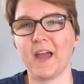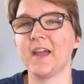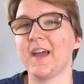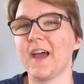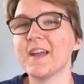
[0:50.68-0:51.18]

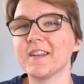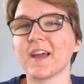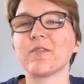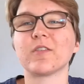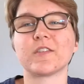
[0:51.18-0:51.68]
and
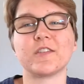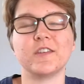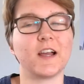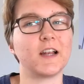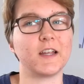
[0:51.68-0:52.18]
I was
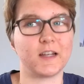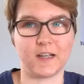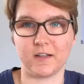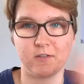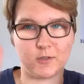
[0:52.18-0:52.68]

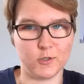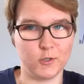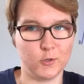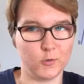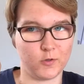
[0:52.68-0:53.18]
yelling at
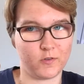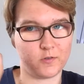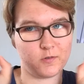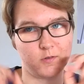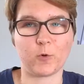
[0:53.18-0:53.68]

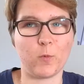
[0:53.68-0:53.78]
Lutz